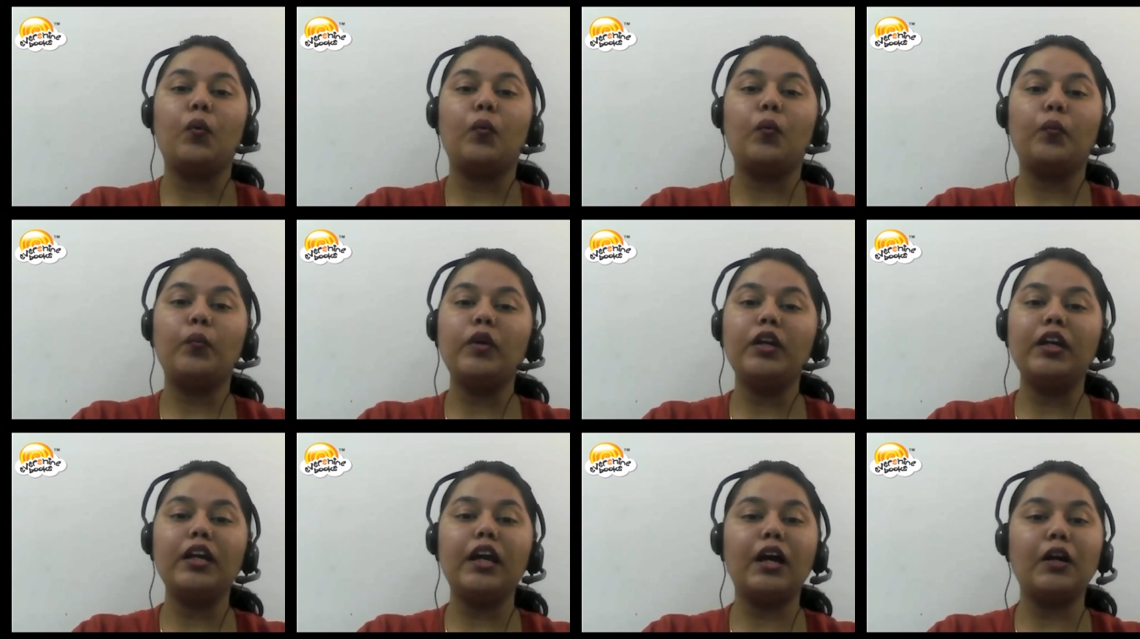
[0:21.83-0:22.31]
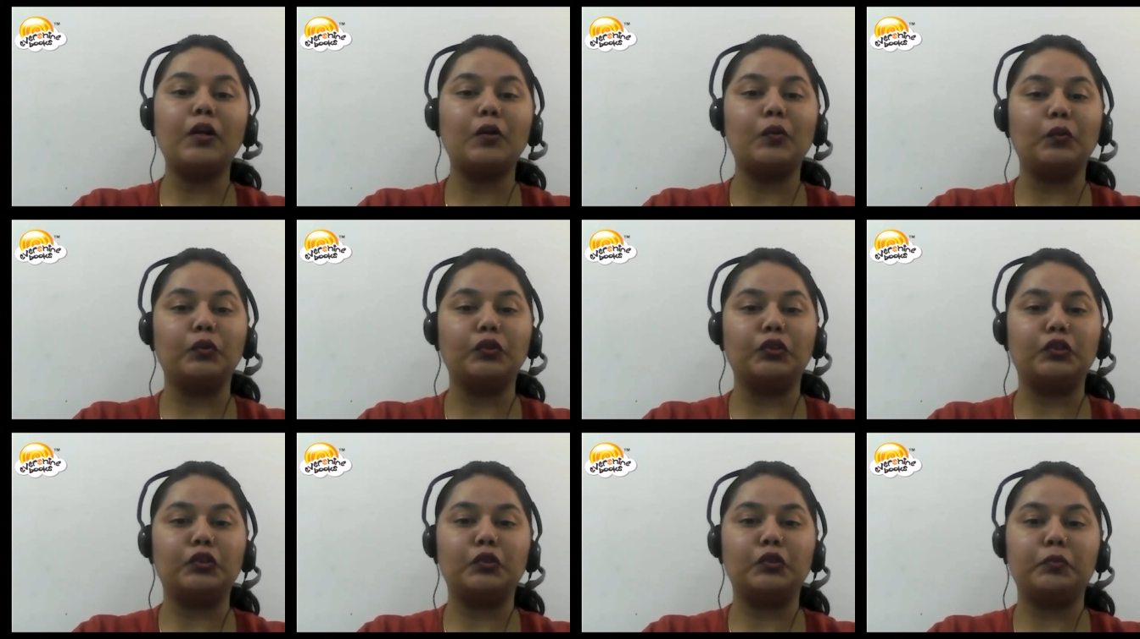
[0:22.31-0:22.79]
we are
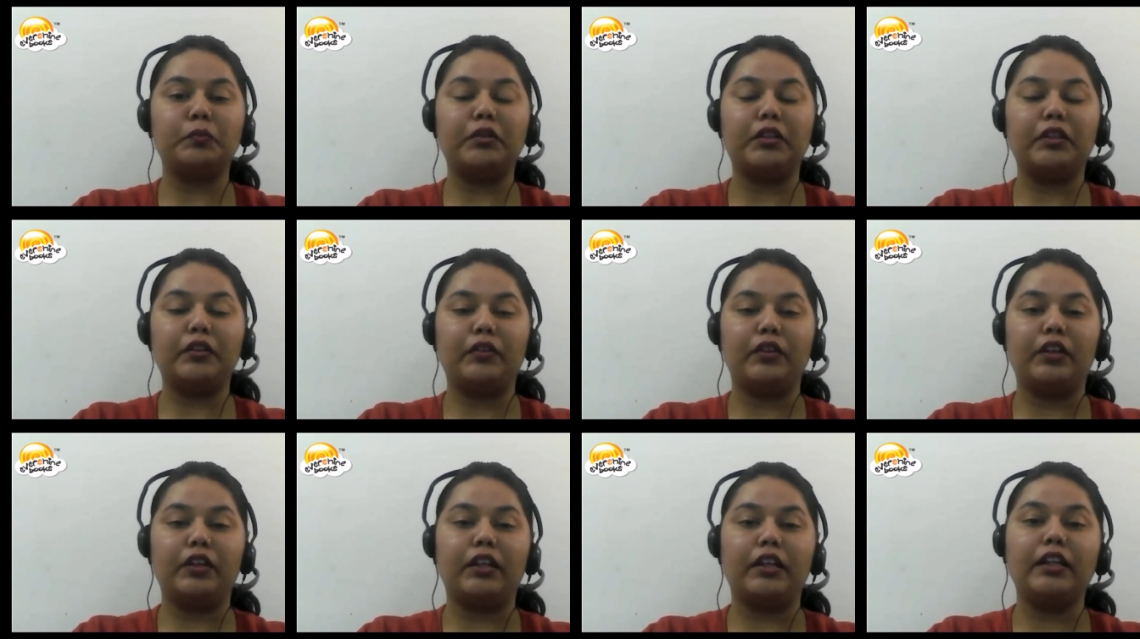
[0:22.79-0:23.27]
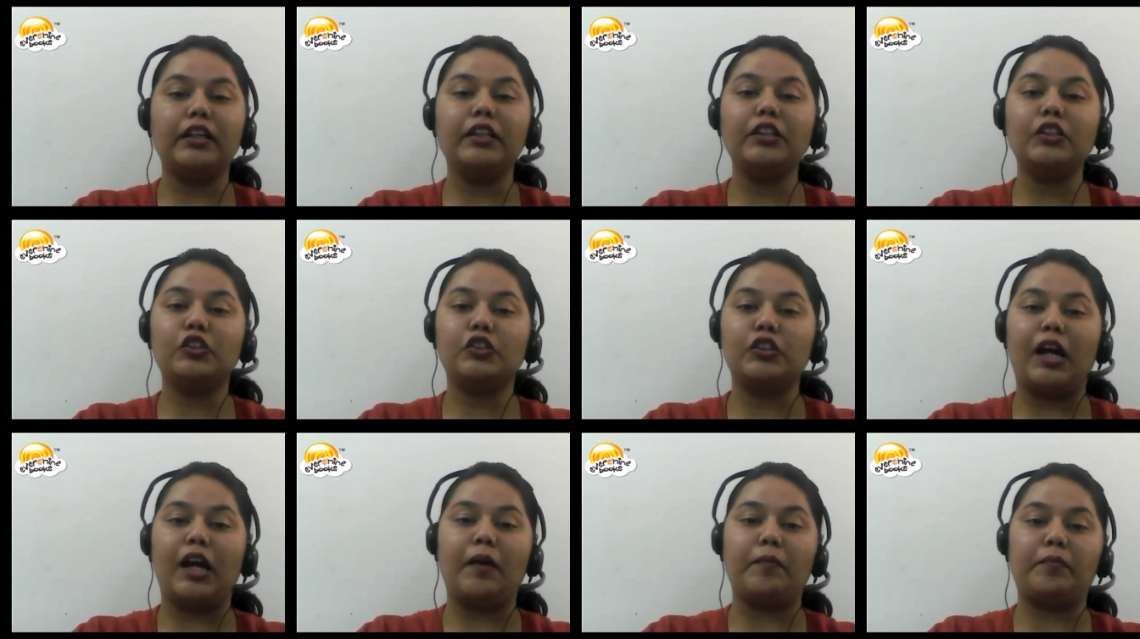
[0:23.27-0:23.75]
going to be reading
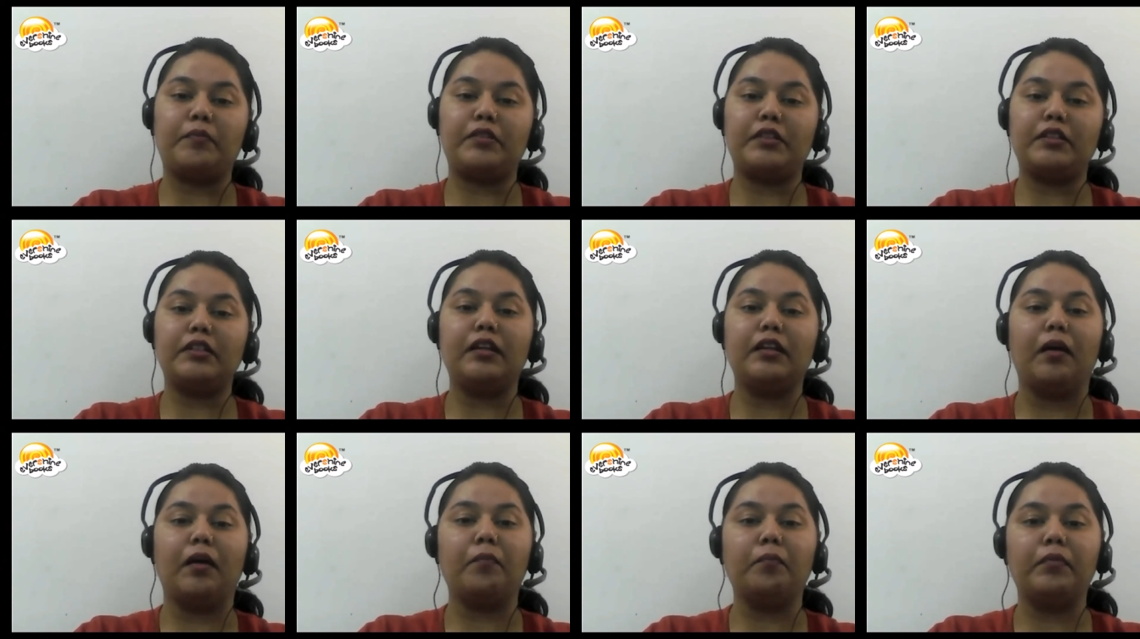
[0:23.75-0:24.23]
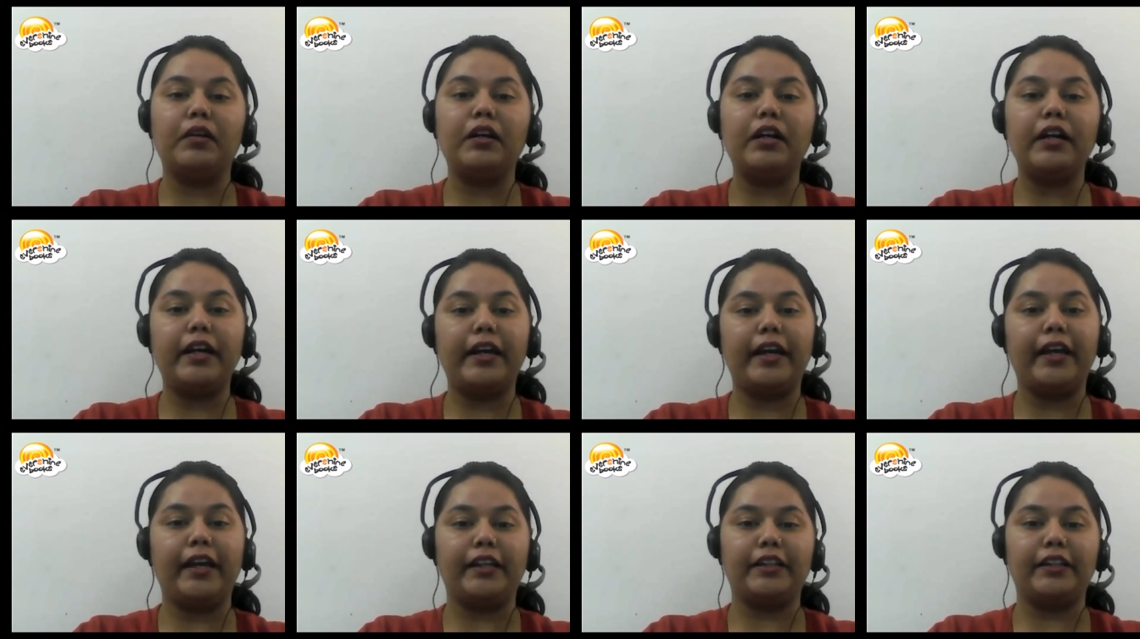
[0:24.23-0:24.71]
chapter number
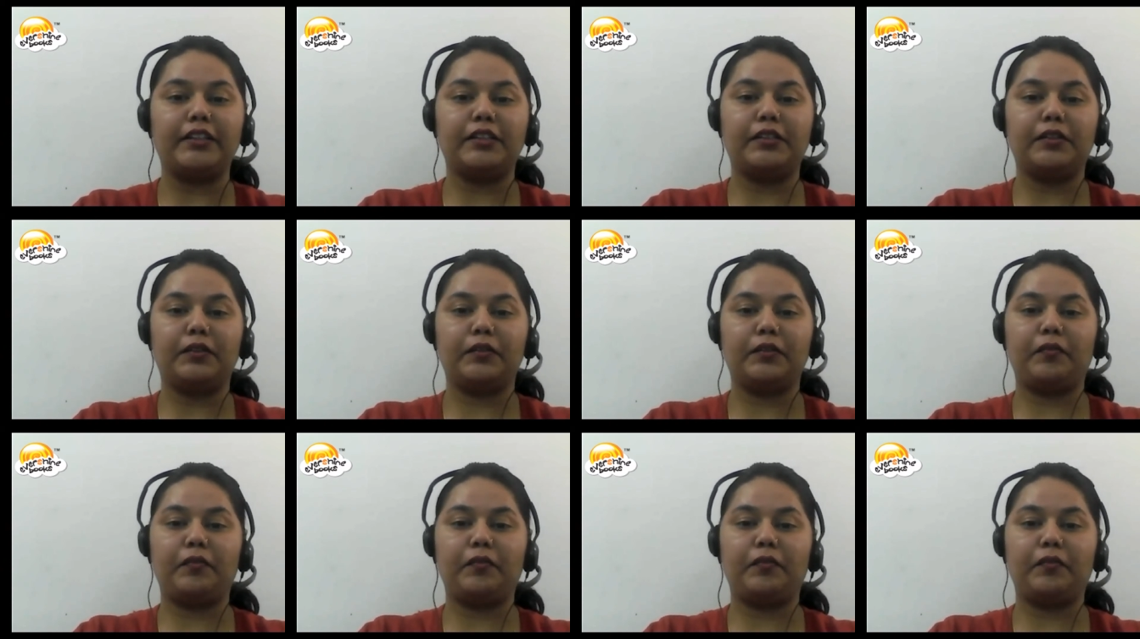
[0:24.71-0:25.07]
8.